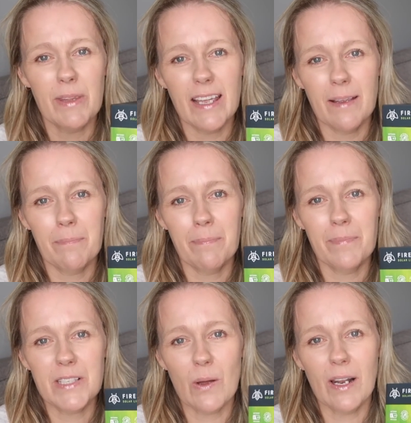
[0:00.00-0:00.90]
the
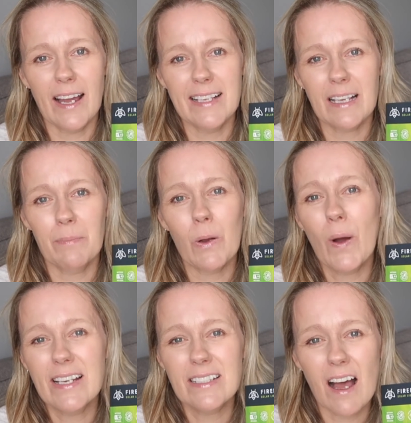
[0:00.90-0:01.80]
solar lights can be
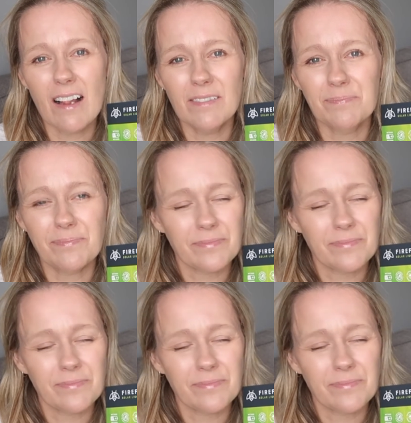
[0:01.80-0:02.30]
quite dull,